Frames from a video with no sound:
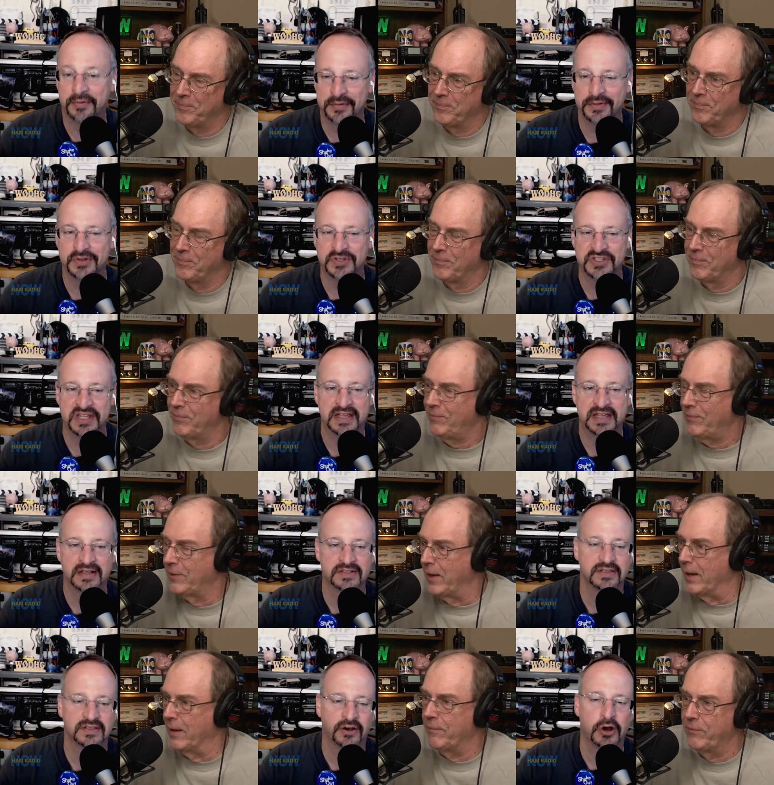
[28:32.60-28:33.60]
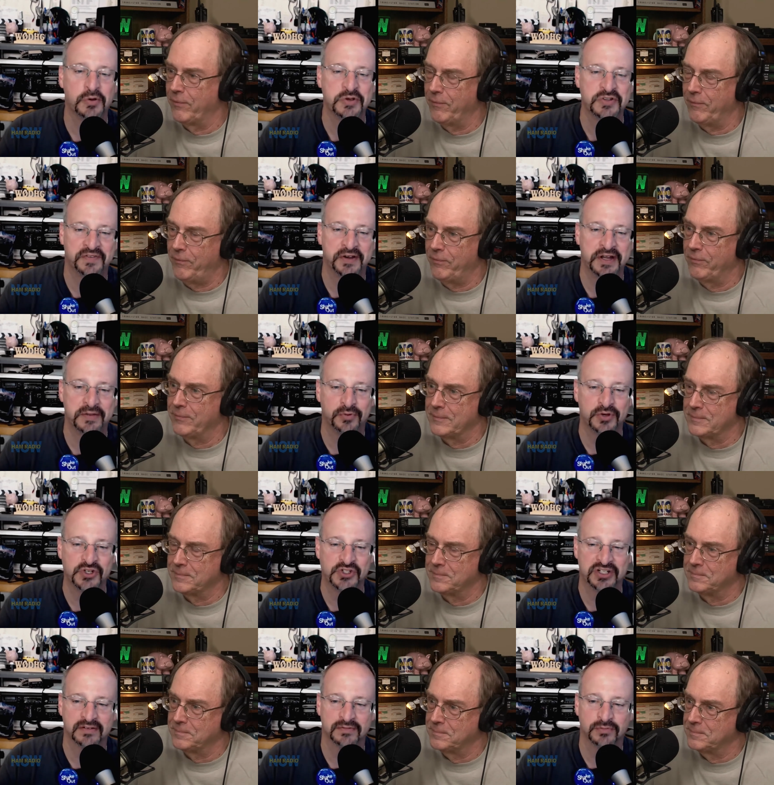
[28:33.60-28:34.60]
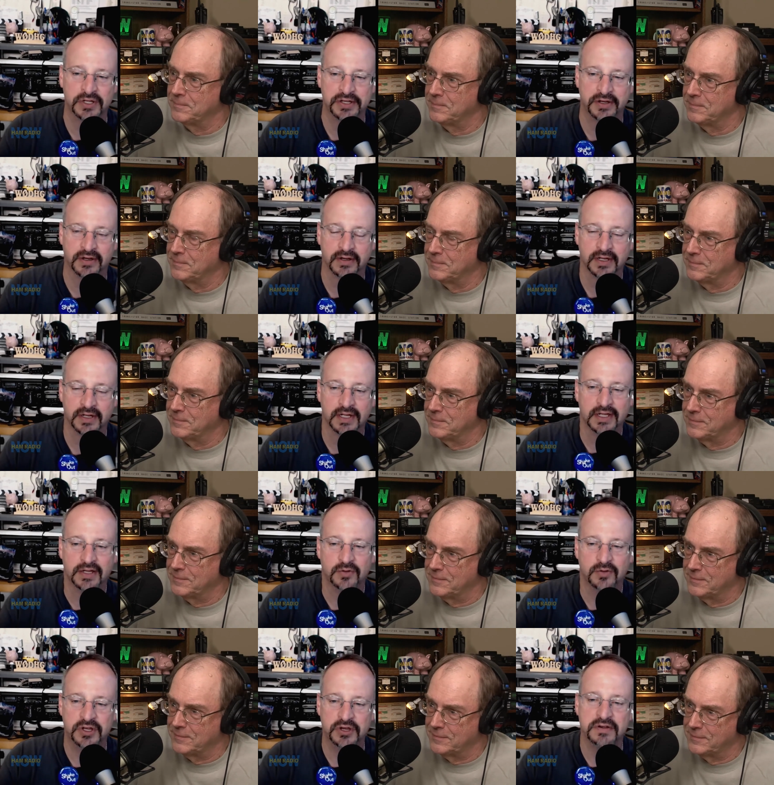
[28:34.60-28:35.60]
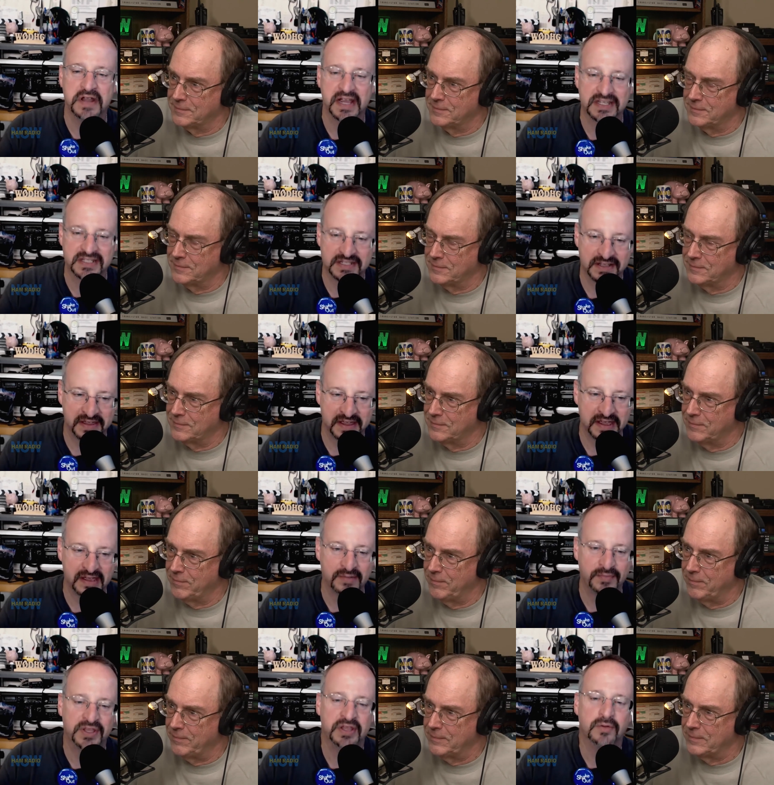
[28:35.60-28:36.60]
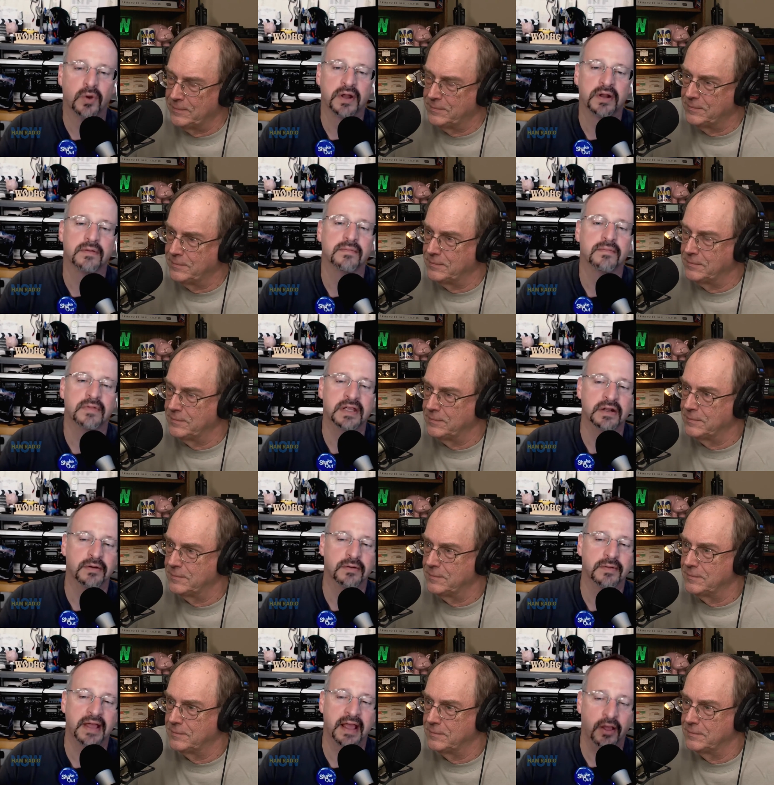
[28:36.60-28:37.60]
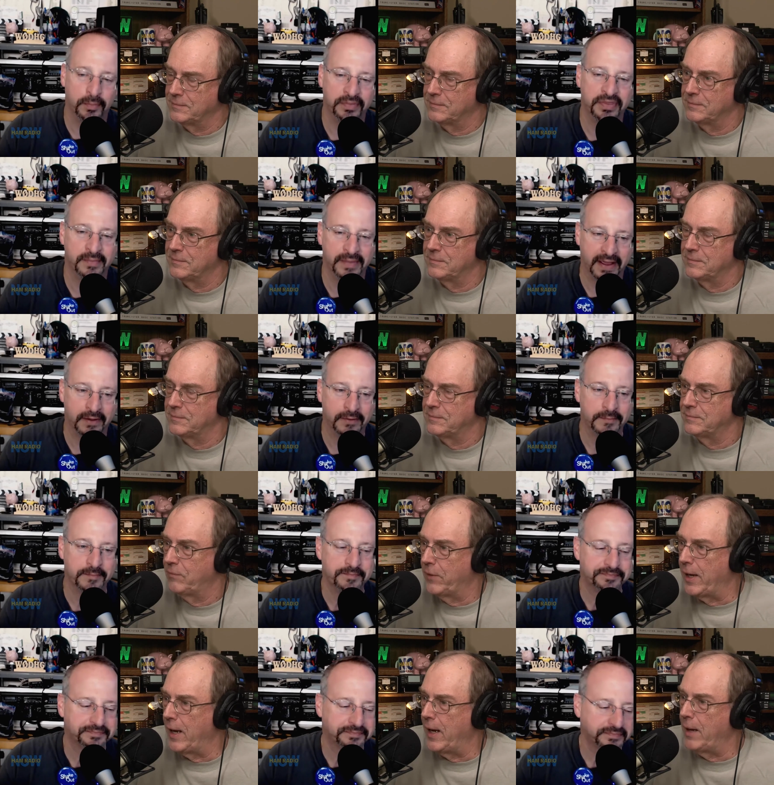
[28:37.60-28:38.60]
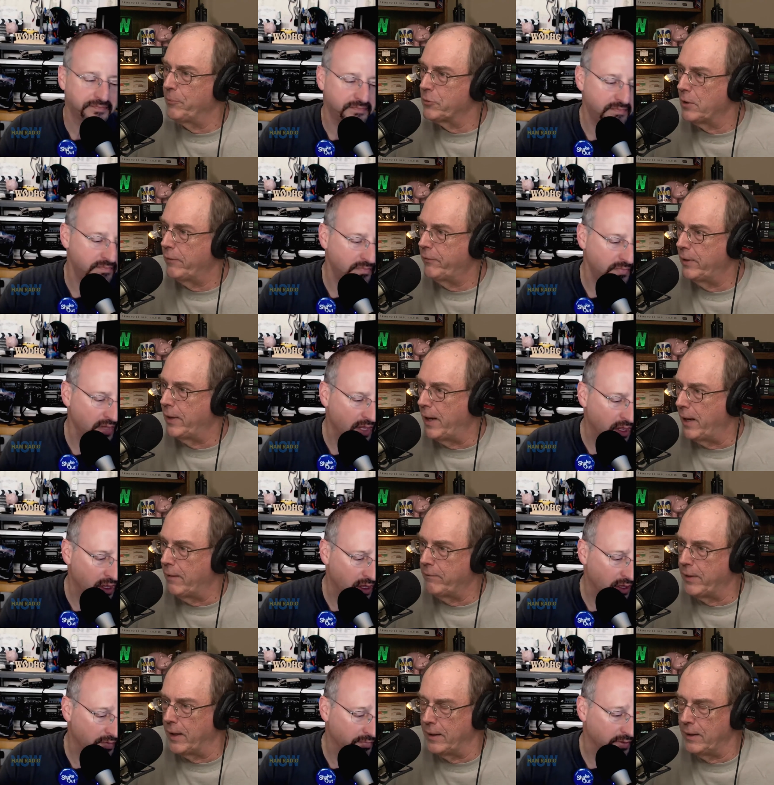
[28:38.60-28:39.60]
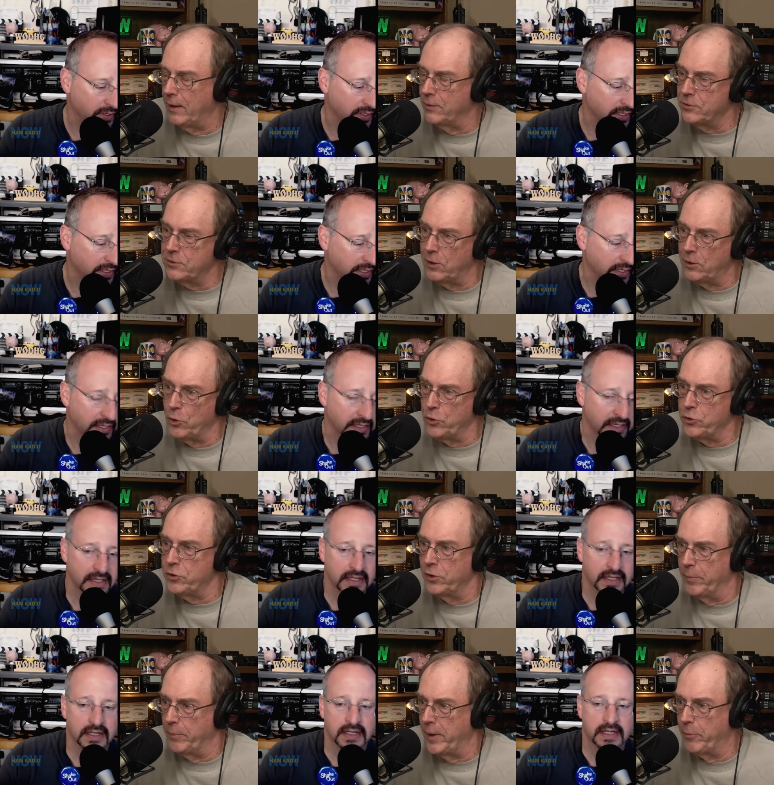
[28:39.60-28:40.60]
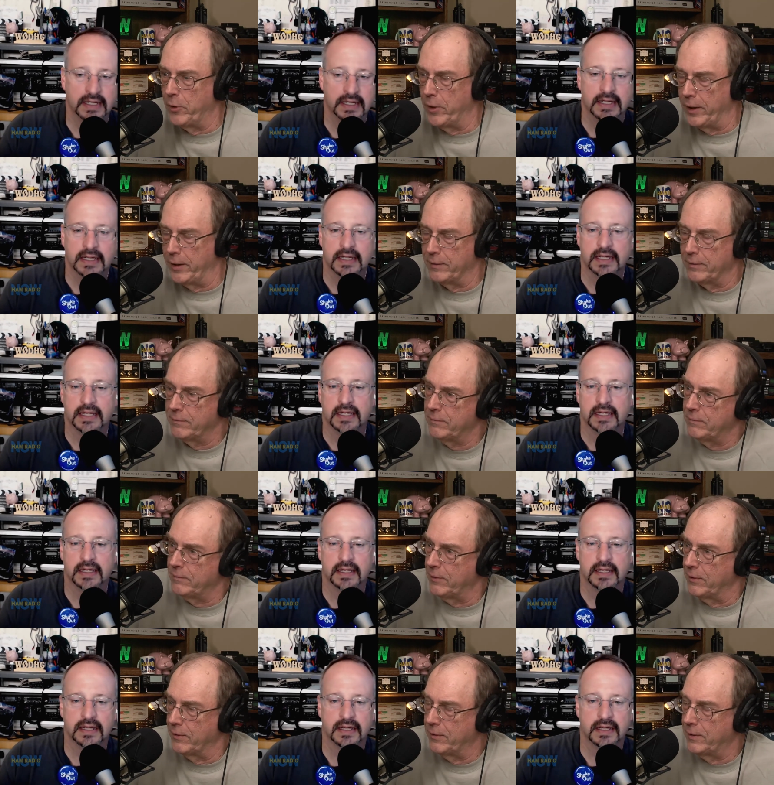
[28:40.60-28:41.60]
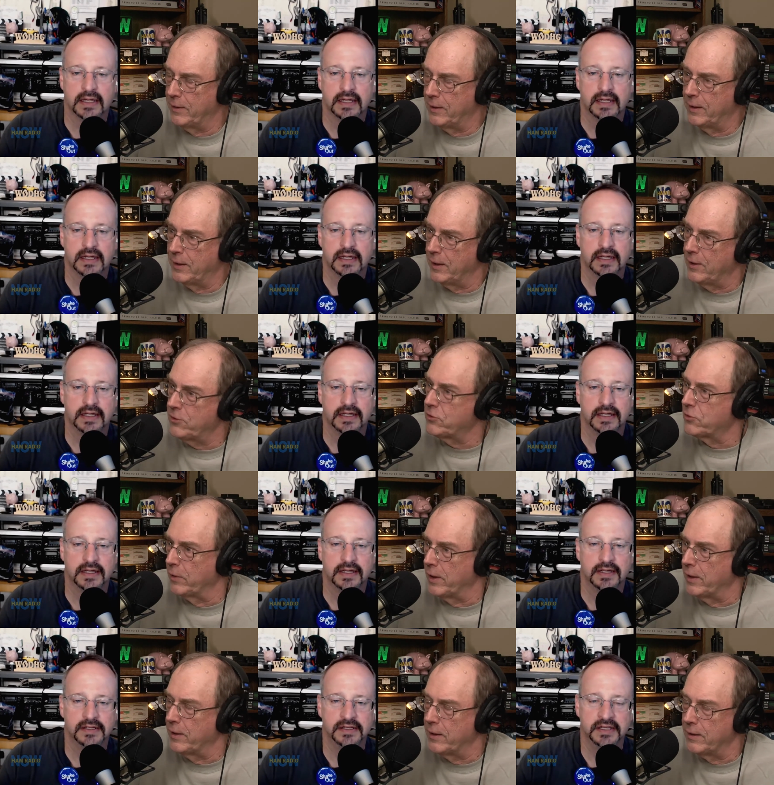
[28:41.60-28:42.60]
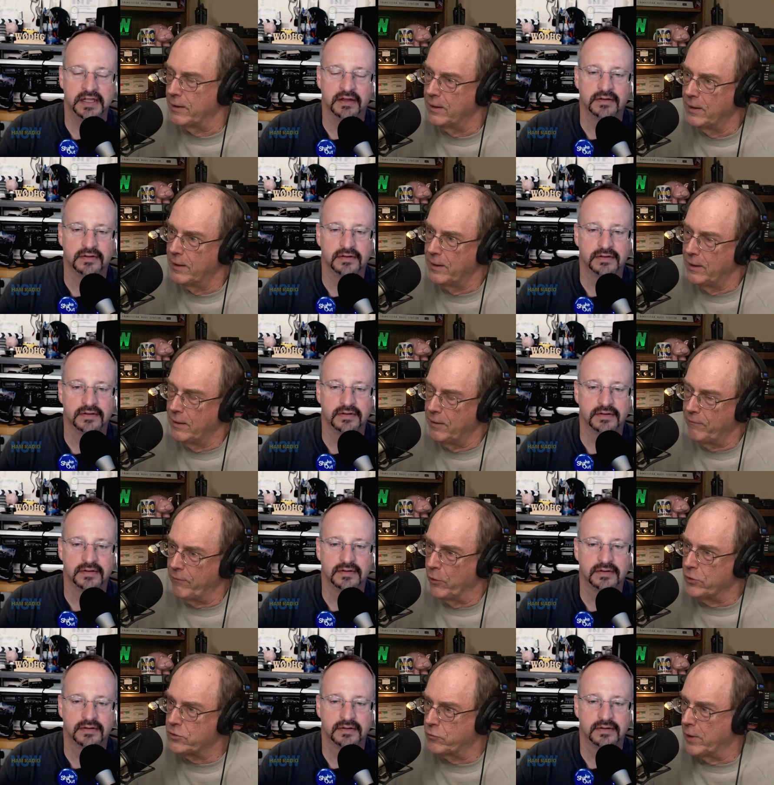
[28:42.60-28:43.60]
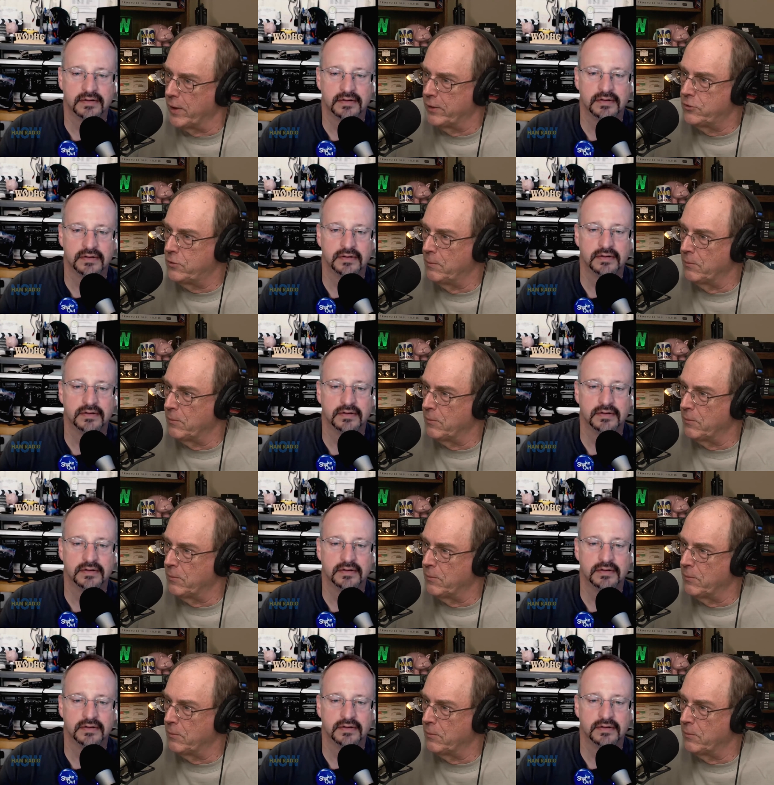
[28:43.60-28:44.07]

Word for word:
Speaker 1: those things. They're yeah. always very appreciative when you're when you're nice to them and you want to you know help them out.
Speaker 2: The hams often um, have that institutional memory and you know the history that folks tra-